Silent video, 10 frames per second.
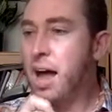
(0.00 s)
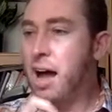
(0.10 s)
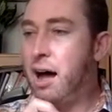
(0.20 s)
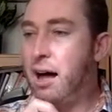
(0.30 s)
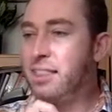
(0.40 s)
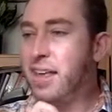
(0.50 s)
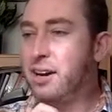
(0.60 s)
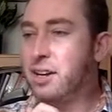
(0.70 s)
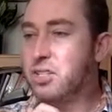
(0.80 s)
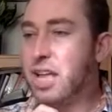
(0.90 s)
than
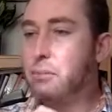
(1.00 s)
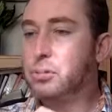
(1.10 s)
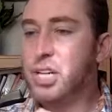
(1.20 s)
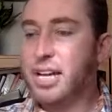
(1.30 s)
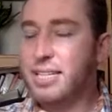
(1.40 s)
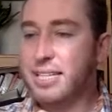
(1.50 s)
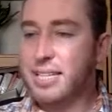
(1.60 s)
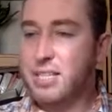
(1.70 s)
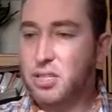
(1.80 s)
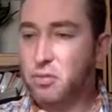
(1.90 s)
on establishing a
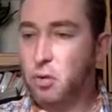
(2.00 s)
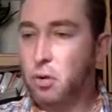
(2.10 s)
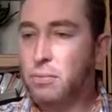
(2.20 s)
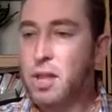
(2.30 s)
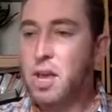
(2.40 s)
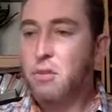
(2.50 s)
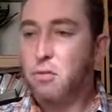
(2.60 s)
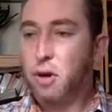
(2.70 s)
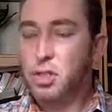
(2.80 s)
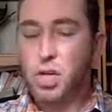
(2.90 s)
successful
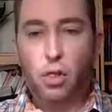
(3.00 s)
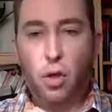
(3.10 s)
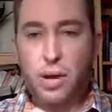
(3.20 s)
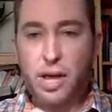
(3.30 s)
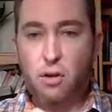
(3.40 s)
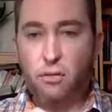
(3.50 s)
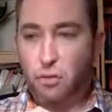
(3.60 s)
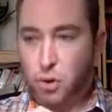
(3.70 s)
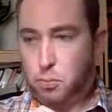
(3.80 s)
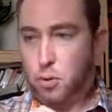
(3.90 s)
French colonial
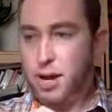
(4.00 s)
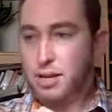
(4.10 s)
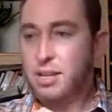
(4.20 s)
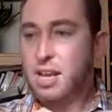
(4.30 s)
footprint.